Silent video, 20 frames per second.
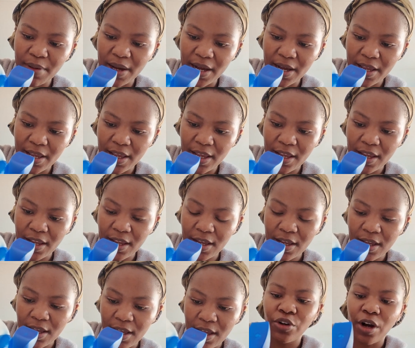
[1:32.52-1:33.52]

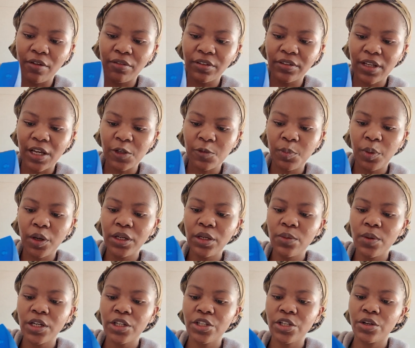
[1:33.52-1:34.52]
buying travel size body
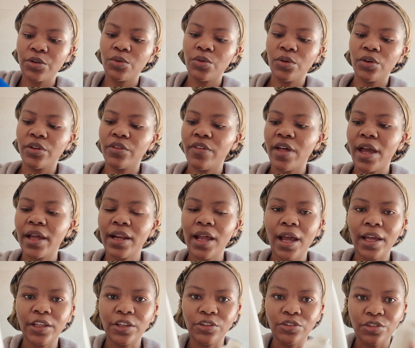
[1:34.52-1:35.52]
wash and all of
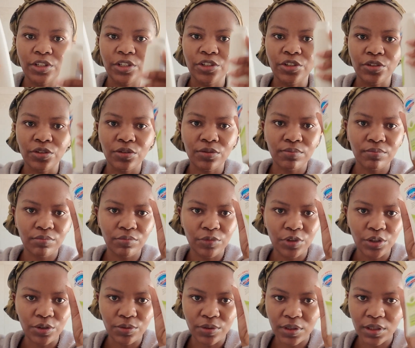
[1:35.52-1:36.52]
that, I usually just
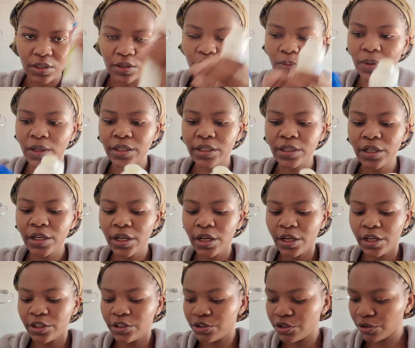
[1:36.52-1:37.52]
use this one
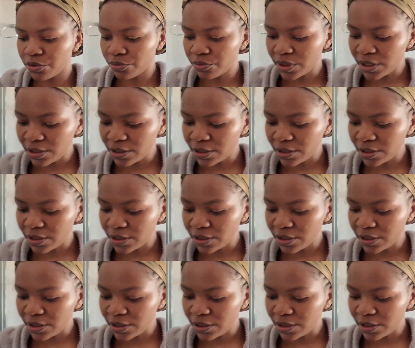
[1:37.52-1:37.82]
to